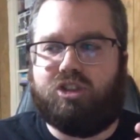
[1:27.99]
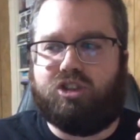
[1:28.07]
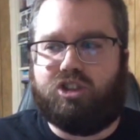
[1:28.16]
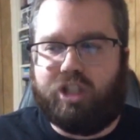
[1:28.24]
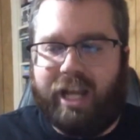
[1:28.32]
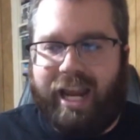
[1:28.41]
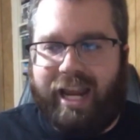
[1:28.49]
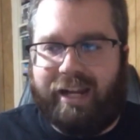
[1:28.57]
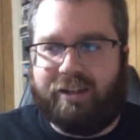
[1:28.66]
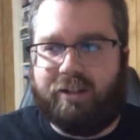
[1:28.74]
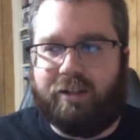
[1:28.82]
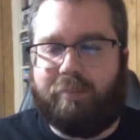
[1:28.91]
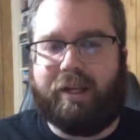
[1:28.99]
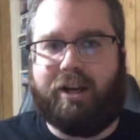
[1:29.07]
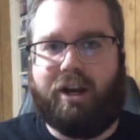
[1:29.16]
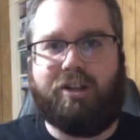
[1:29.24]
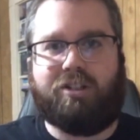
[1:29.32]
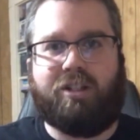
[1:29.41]
Jean,
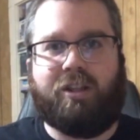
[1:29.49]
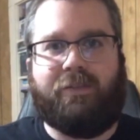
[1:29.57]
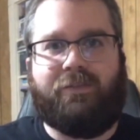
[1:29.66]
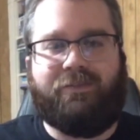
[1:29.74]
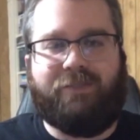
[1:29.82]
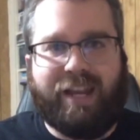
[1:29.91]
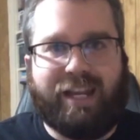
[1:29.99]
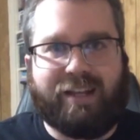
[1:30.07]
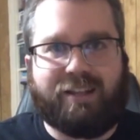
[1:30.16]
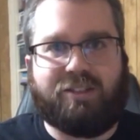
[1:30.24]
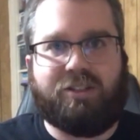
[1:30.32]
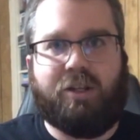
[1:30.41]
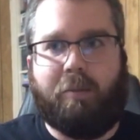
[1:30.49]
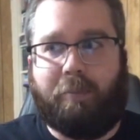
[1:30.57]
because the Phoenix